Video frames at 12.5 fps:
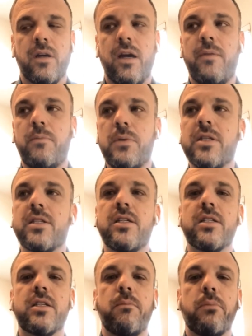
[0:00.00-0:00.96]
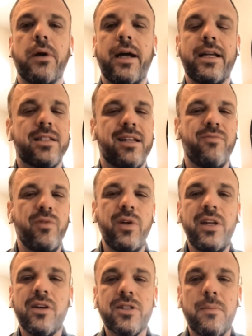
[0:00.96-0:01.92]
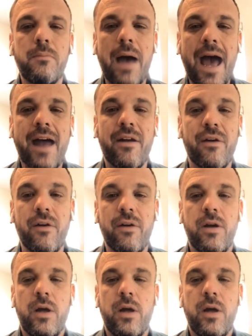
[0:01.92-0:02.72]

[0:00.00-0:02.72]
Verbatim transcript: and business and brands that really doesn't matter.